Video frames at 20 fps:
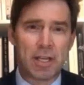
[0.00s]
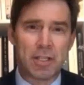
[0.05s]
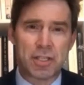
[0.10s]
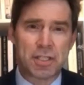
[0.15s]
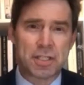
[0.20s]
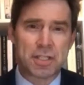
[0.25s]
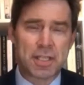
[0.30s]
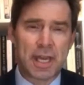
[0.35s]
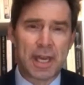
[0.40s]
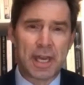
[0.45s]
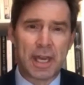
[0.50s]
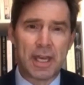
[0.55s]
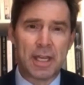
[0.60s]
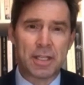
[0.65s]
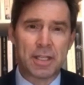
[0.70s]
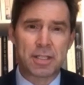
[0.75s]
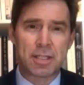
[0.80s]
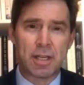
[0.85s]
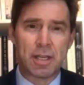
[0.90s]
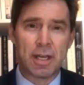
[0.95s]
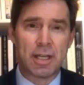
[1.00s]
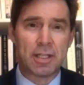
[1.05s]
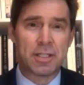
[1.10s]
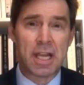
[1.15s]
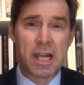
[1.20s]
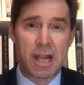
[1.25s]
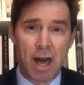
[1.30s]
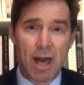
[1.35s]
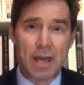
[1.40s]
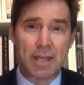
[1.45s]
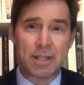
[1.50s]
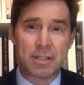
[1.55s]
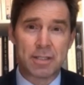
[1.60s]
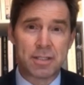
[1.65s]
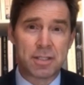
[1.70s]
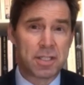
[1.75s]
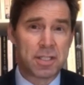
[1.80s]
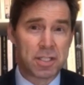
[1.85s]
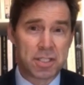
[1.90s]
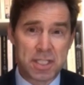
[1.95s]
I just say it's a delight
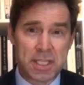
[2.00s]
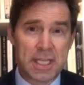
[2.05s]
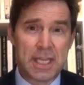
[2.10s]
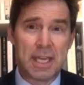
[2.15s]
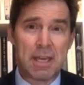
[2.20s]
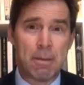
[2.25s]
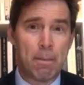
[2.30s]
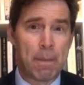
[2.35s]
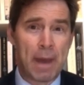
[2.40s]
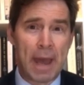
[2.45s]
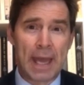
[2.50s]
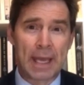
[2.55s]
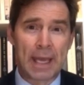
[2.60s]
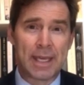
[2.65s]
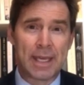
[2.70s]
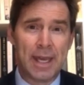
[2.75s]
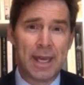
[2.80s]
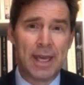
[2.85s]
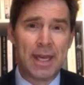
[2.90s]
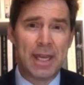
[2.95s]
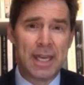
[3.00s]
to see him back.